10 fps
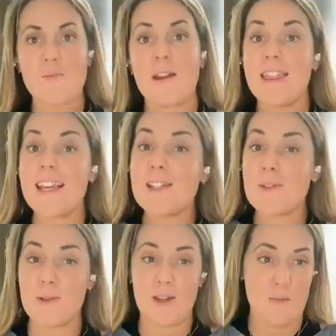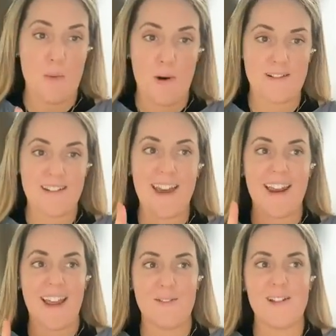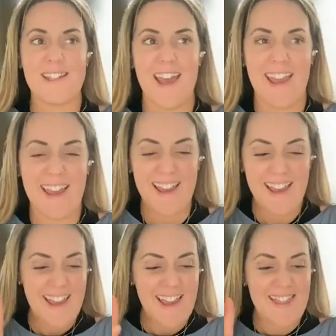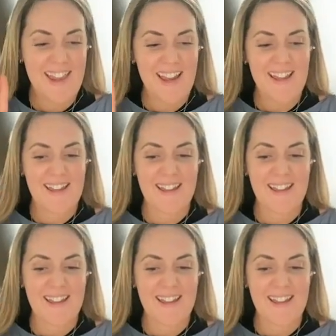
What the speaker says: but I think it's really important. And I will say that